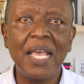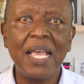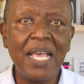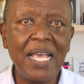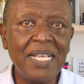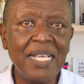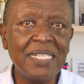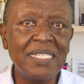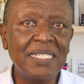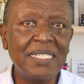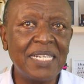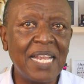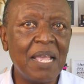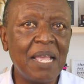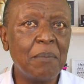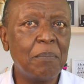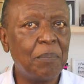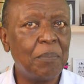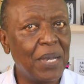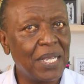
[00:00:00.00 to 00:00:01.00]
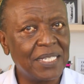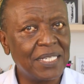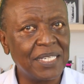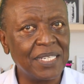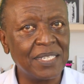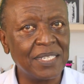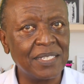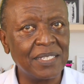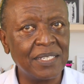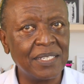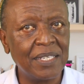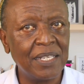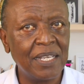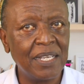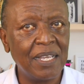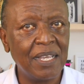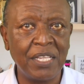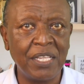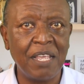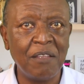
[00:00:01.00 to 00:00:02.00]
As time passes,
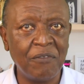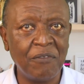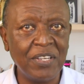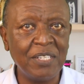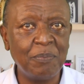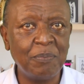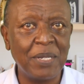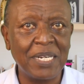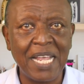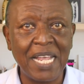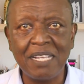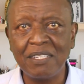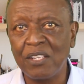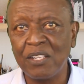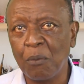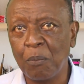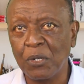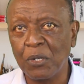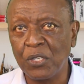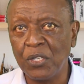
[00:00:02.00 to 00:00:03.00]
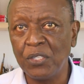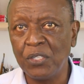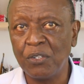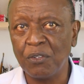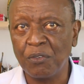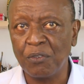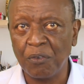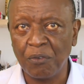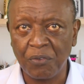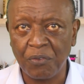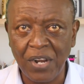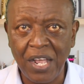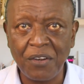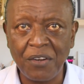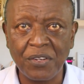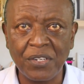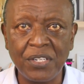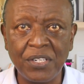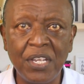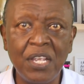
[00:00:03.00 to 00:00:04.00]
the investment has the opportunity to
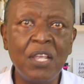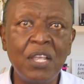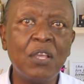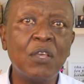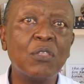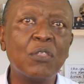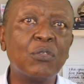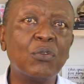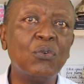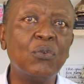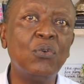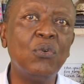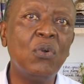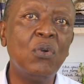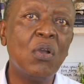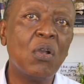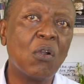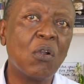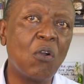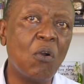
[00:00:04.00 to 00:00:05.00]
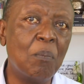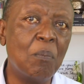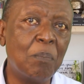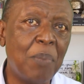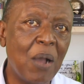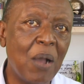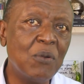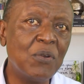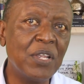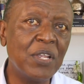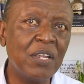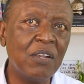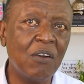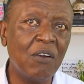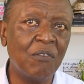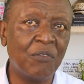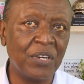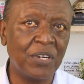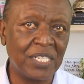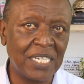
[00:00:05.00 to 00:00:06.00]
flourish through compounding
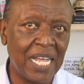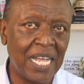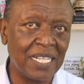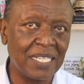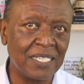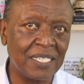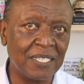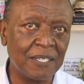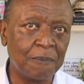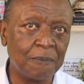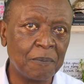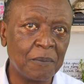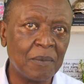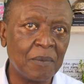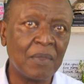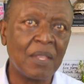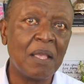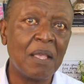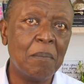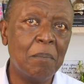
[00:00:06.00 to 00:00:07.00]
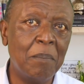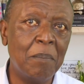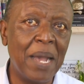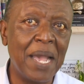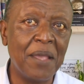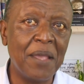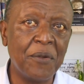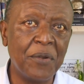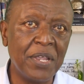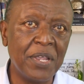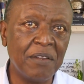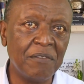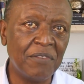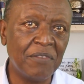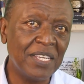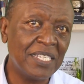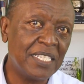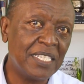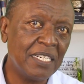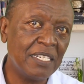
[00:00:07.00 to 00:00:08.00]
of returns. By
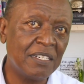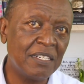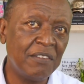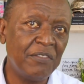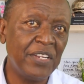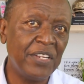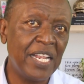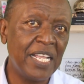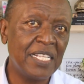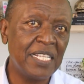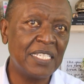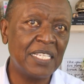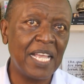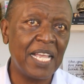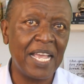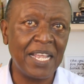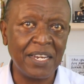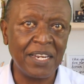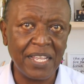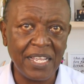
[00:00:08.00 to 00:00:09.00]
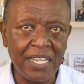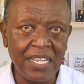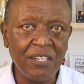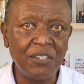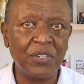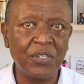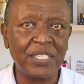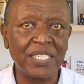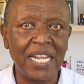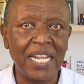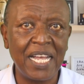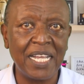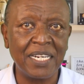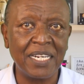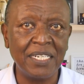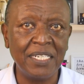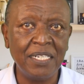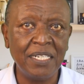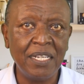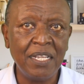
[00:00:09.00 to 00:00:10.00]
reinvesting dividends and interest
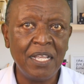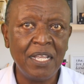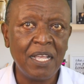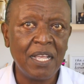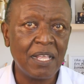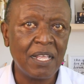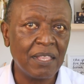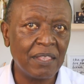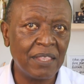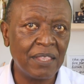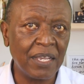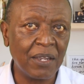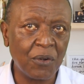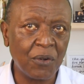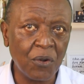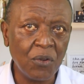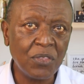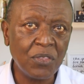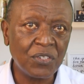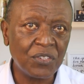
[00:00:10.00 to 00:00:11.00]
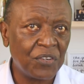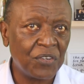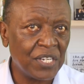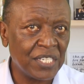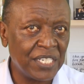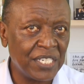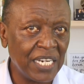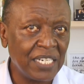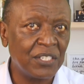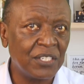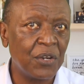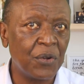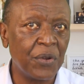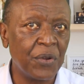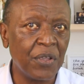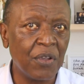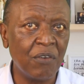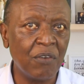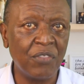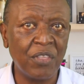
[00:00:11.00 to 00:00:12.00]
earned, the growth
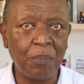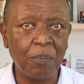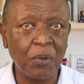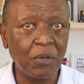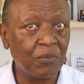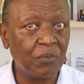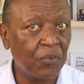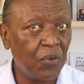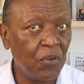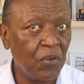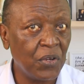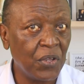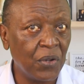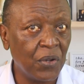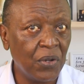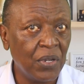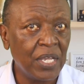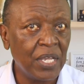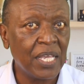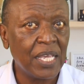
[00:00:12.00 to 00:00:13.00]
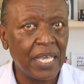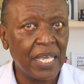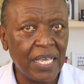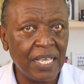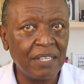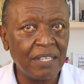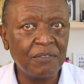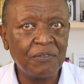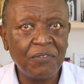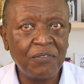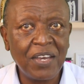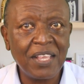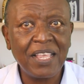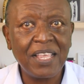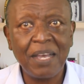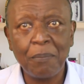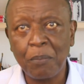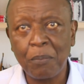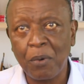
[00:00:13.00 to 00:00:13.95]
trajectory of the portfolio is further